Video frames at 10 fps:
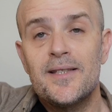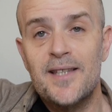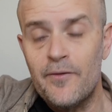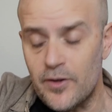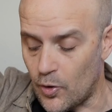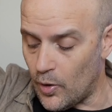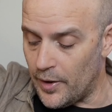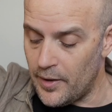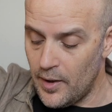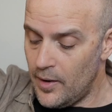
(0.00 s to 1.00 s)
7
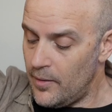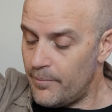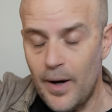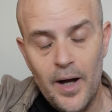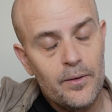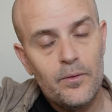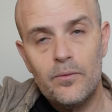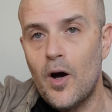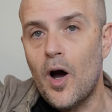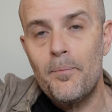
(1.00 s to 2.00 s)
chord. But
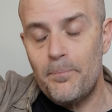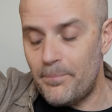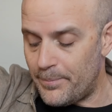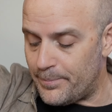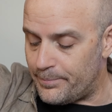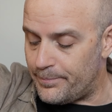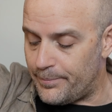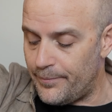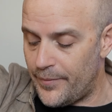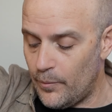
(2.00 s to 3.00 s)

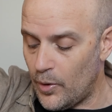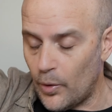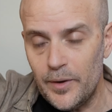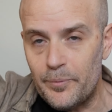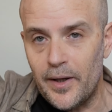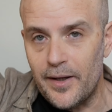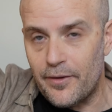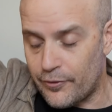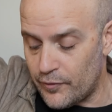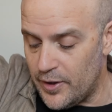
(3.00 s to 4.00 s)
we're only playing
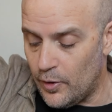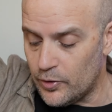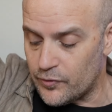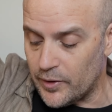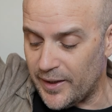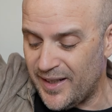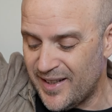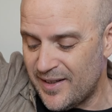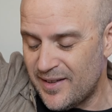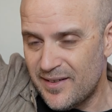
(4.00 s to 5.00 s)
3 notes really.
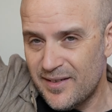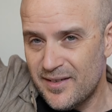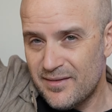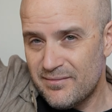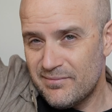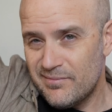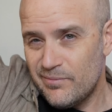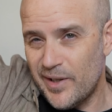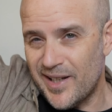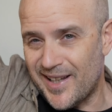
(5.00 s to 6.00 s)

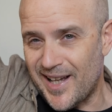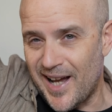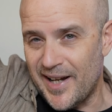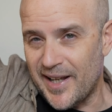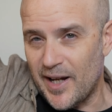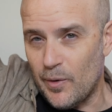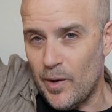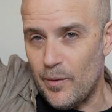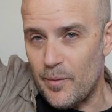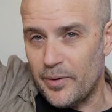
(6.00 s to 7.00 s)
We can kind of get
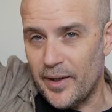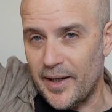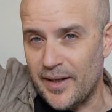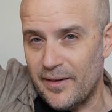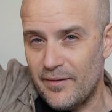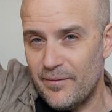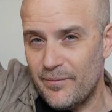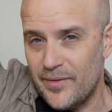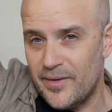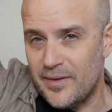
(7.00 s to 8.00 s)
away with playing
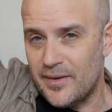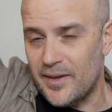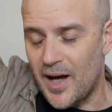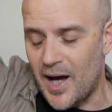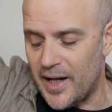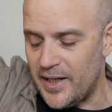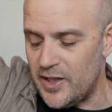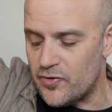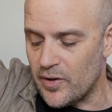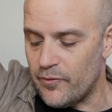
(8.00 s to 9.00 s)
the high
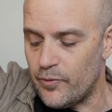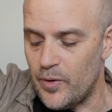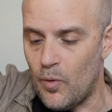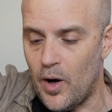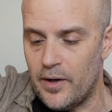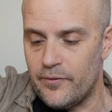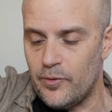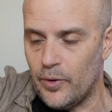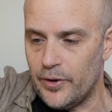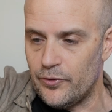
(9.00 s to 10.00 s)
E string if we want
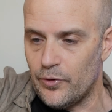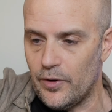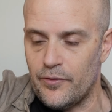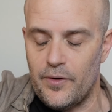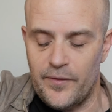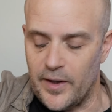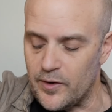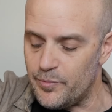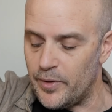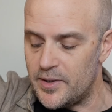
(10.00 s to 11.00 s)
to use all 3
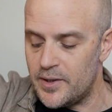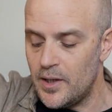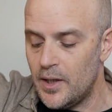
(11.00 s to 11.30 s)
fingers. But it's